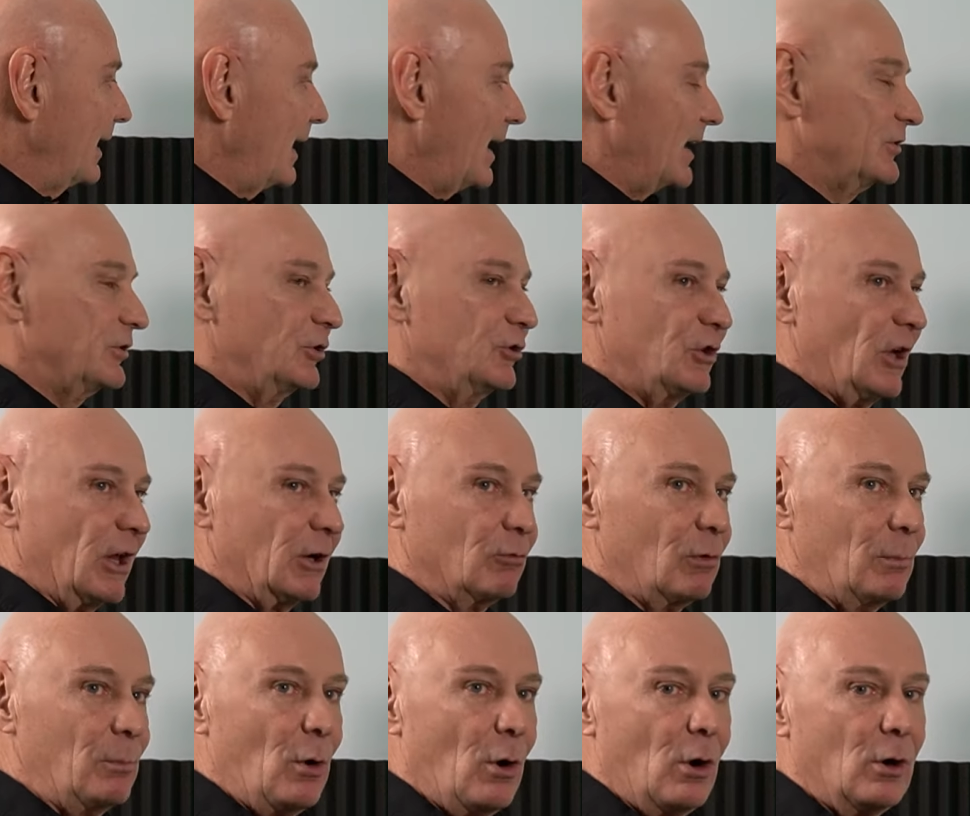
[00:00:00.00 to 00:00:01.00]
As a
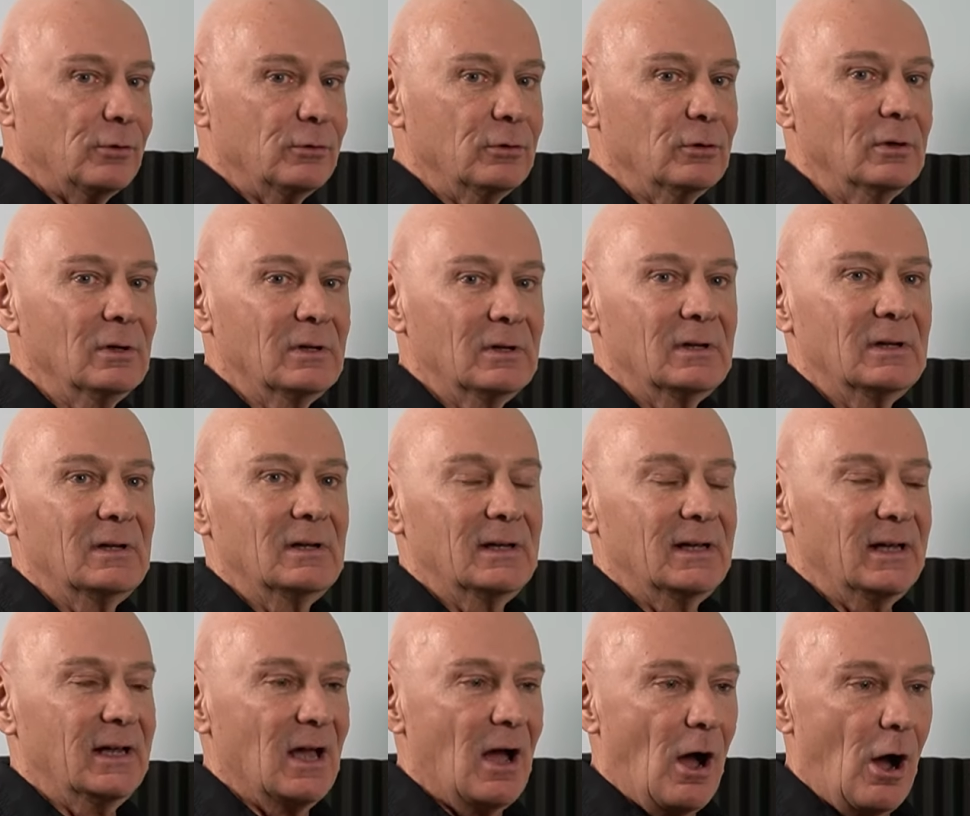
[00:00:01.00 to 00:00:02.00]
general partner,
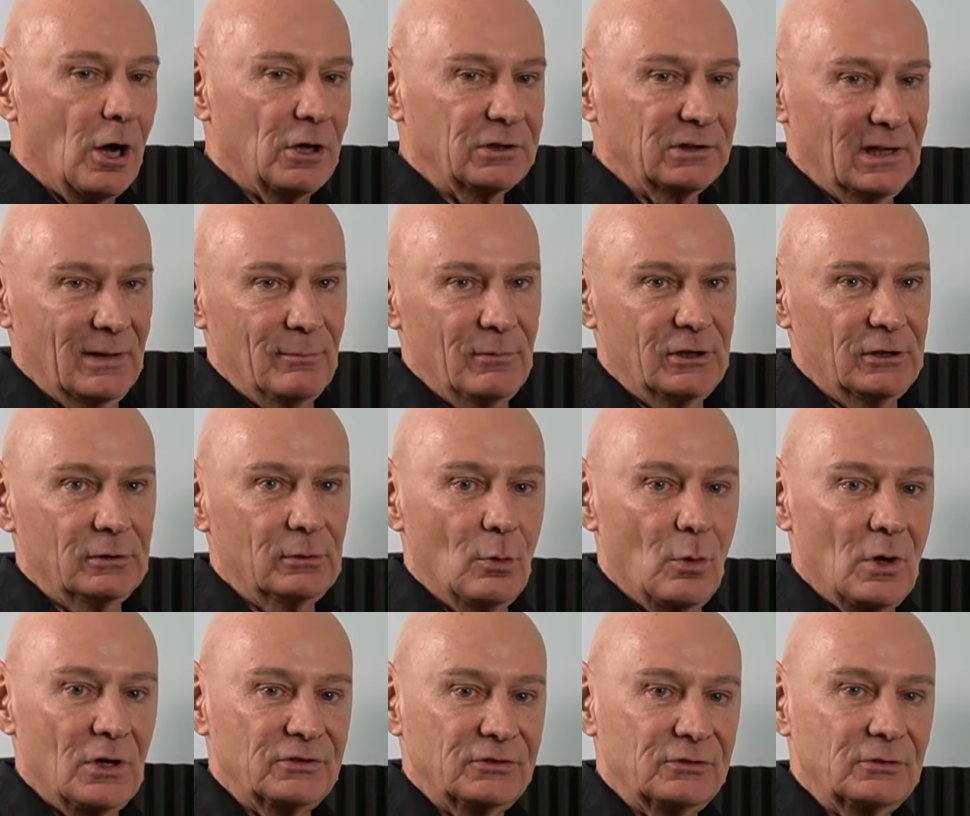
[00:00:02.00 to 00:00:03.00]
unlimited
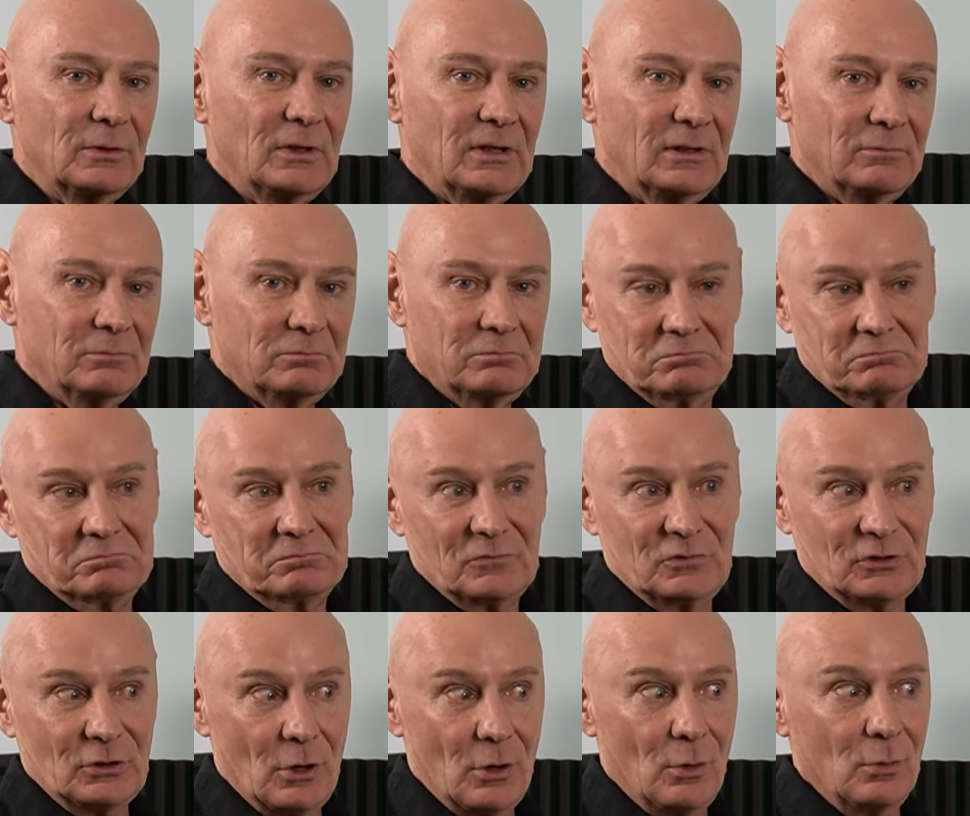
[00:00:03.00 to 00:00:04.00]
loss.
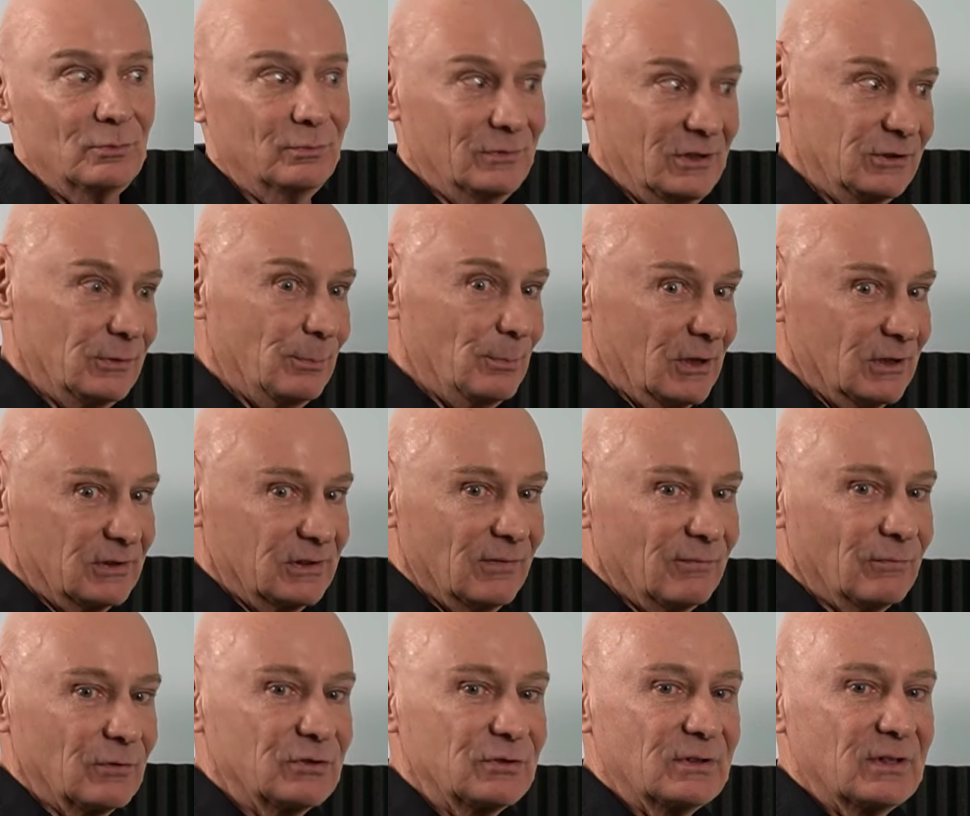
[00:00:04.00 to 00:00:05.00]
So there's a big
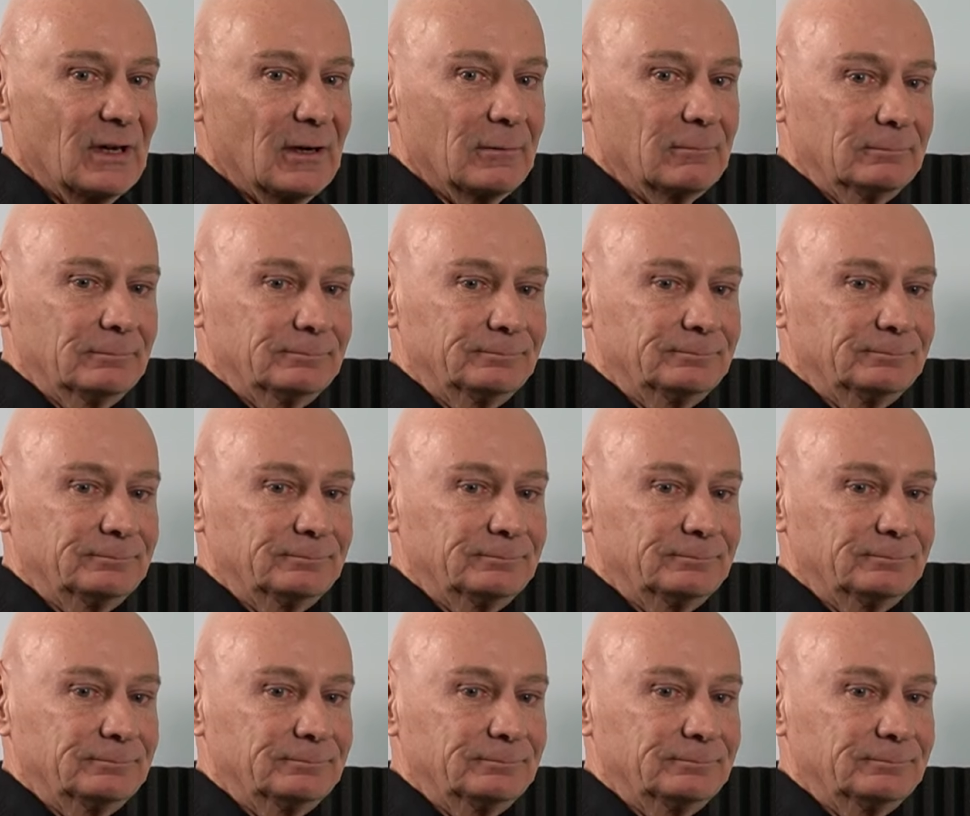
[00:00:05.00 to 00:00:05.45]
difference there.